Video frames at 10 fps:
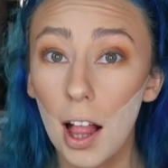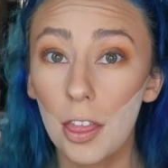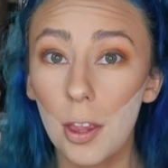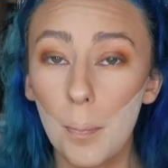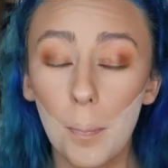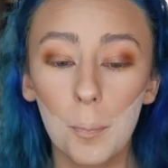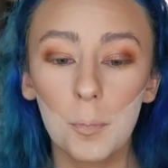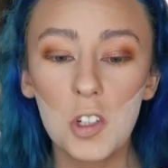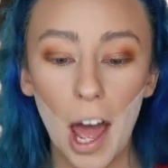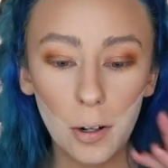The
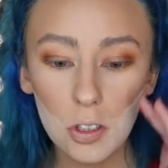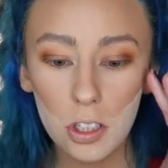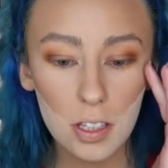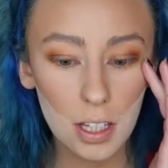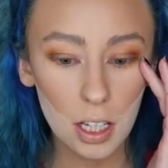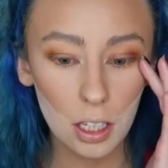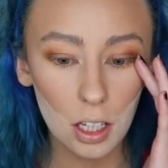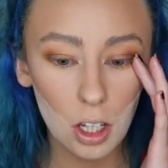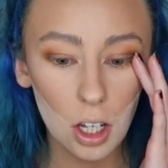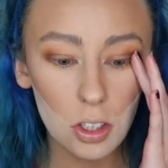shadows are just like
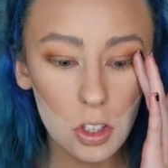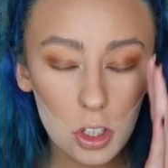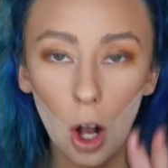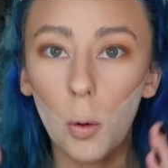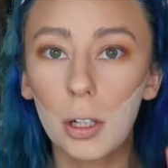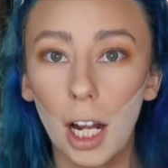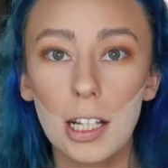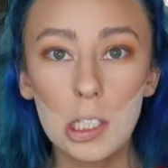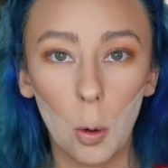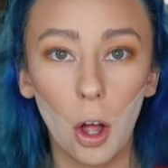so
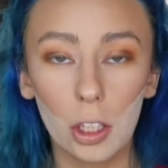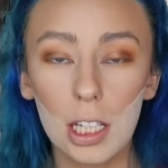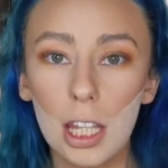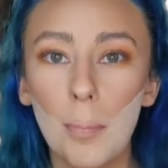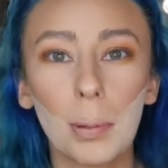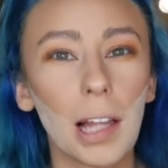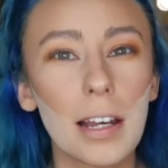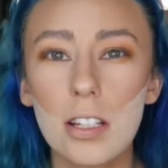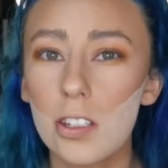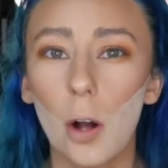nice quality. They
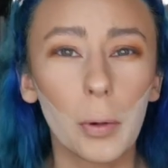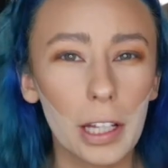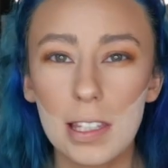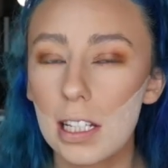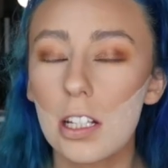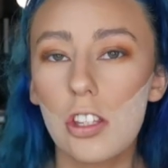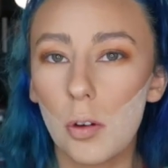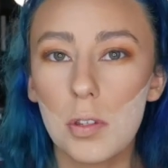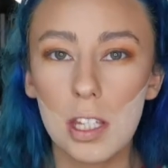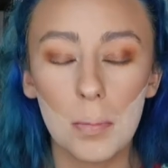blend so easy and
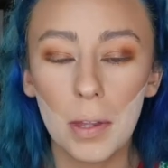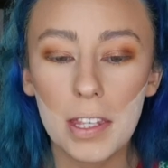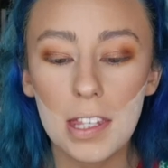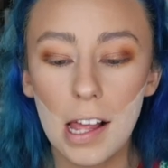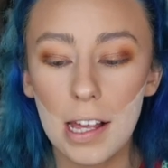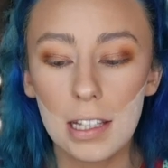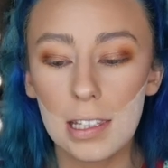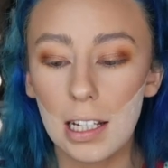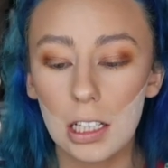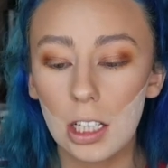so seamless that
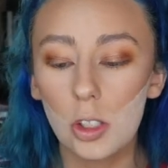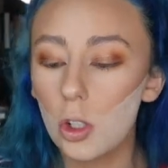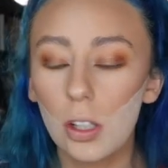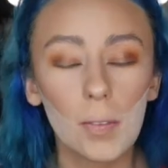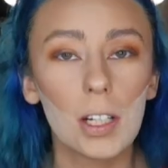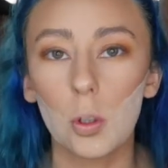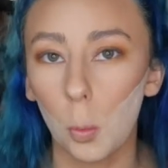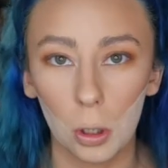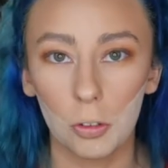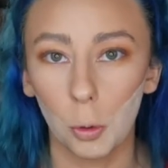it's like you don't even need to
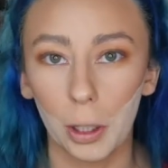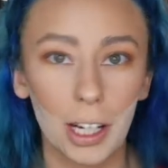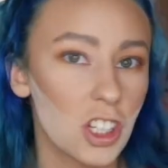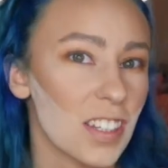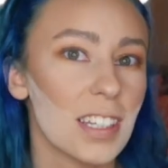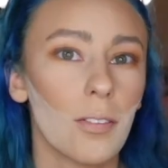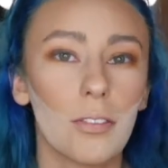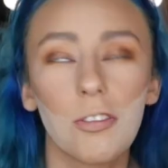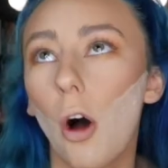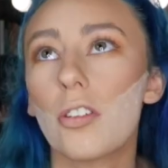work for it. It just
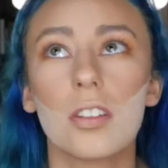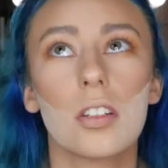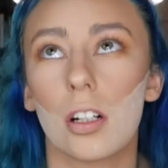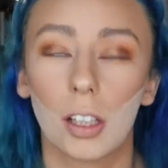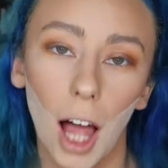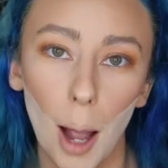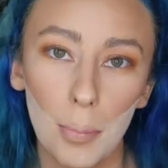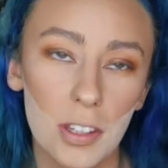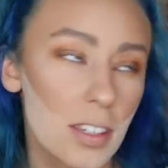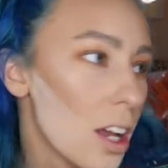falls into your lap.
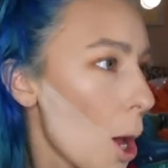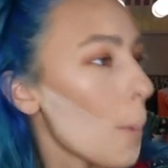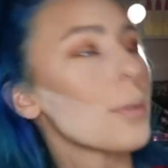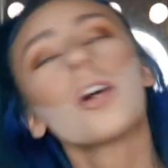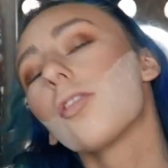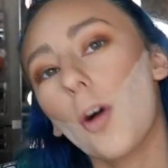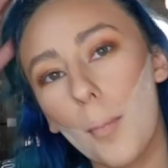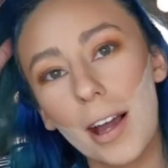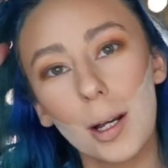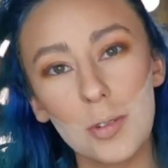This beautiful
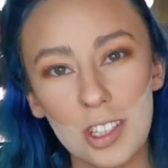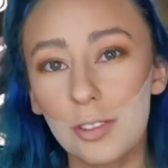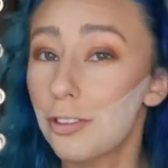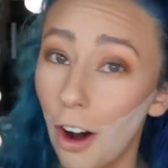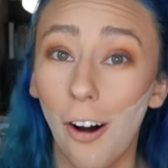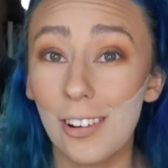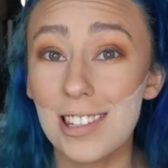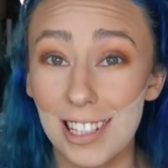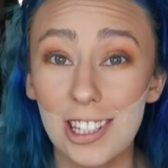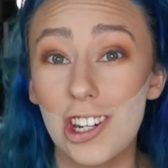makeup just
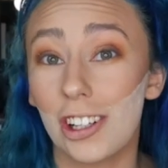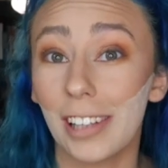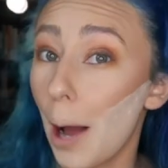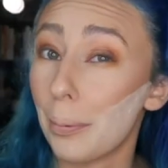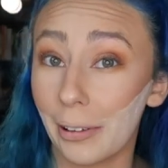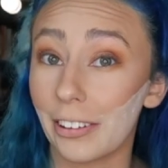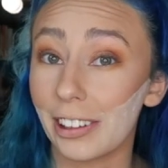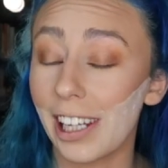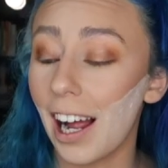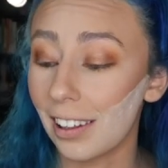falls into your lap,
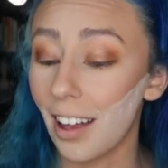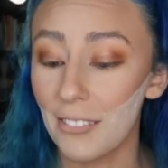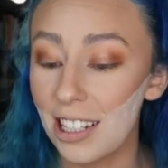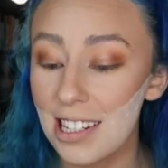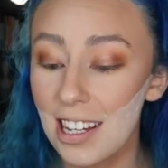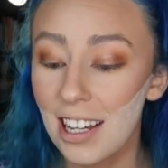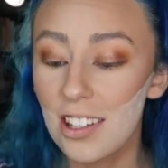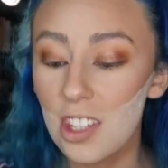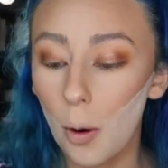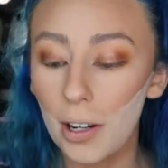literally. I love it.
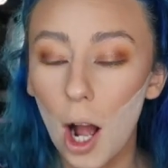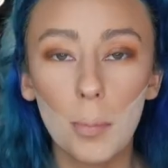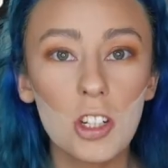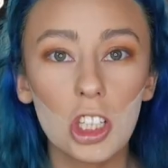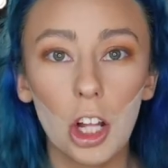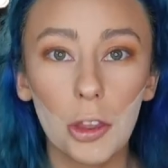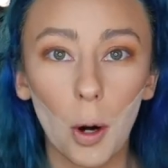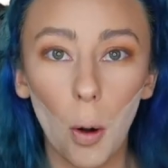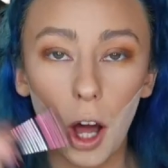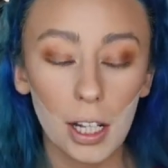So now I'm just gonna
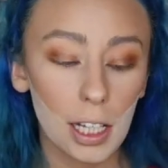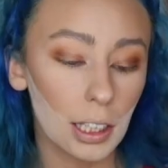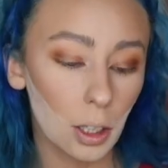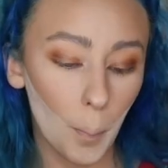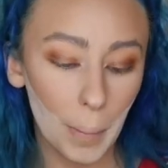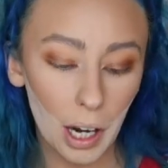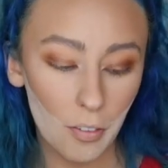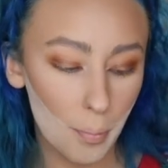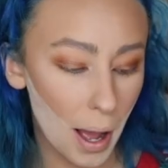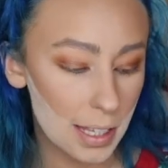throw on a little bit
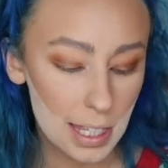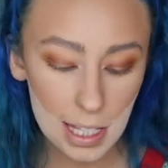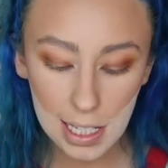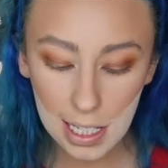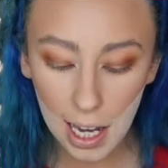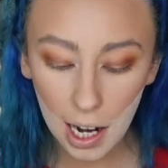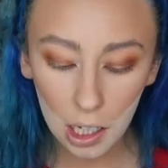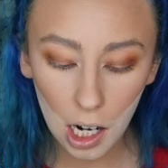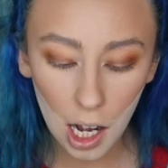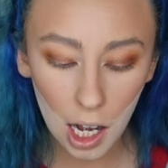of
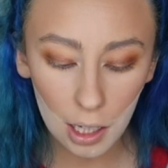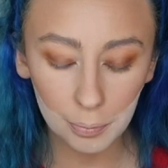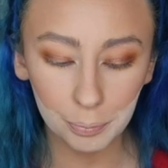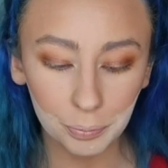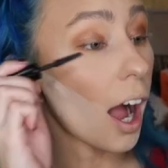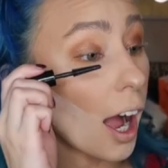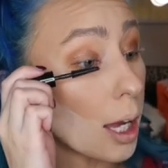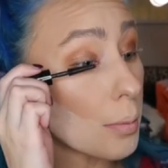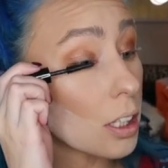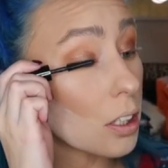mascara.
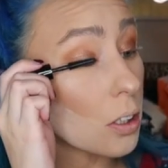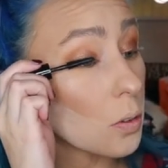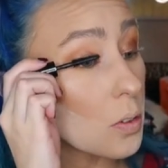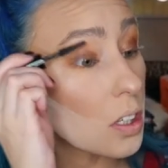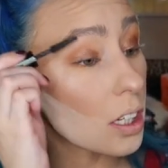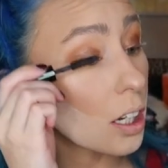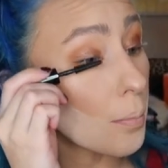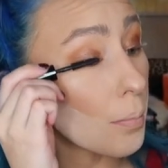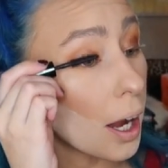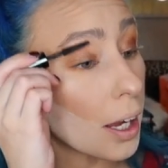I'm using
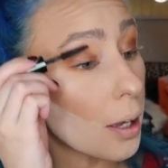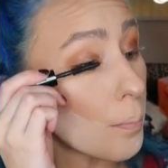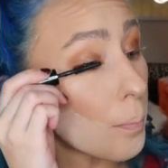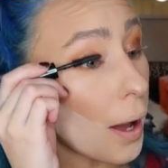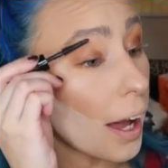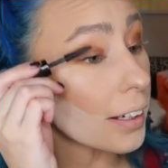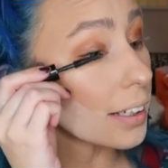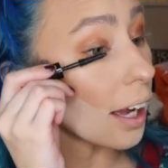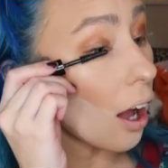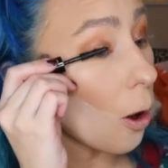my Bad
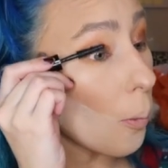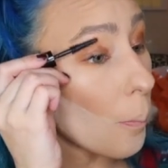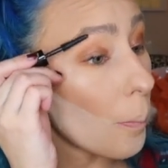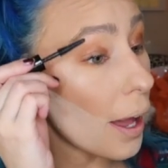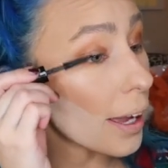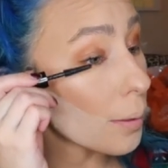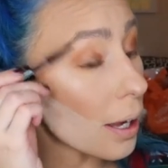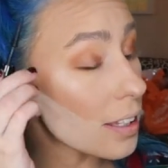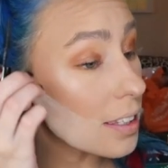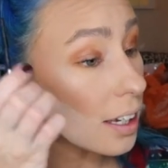Gal Bang
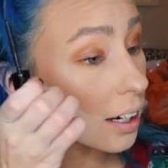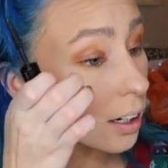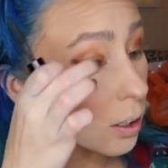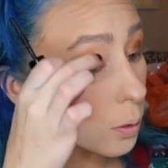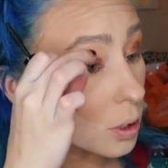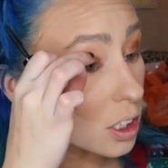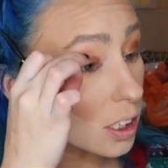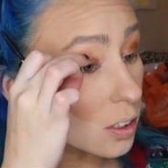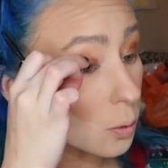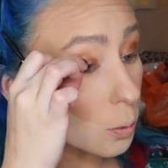mascara, which
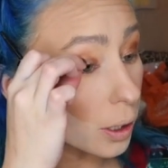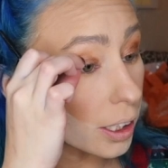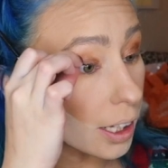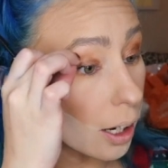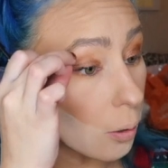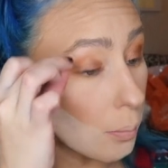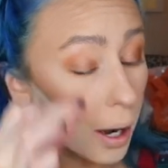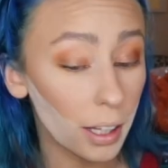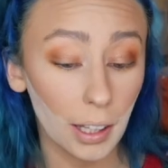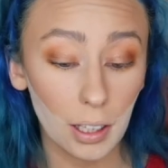is right now
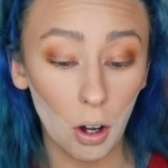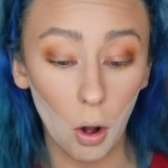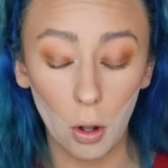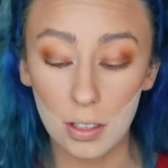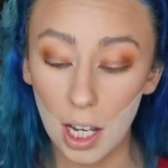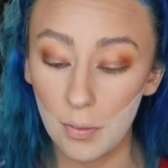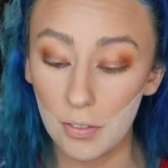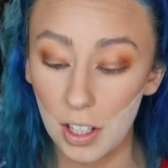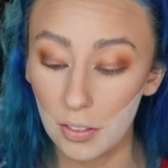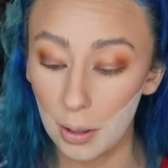my like all-time
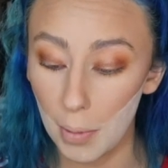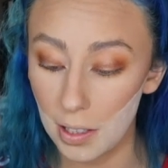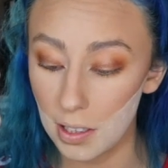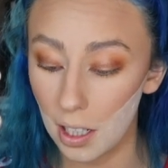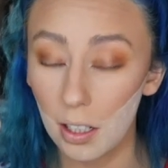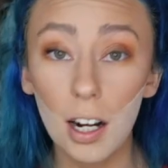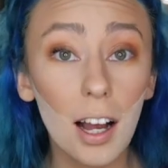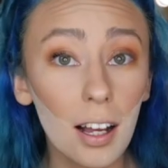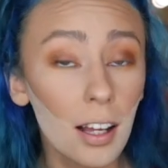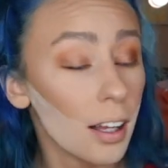favorite
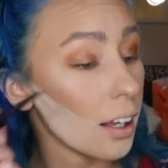mascara.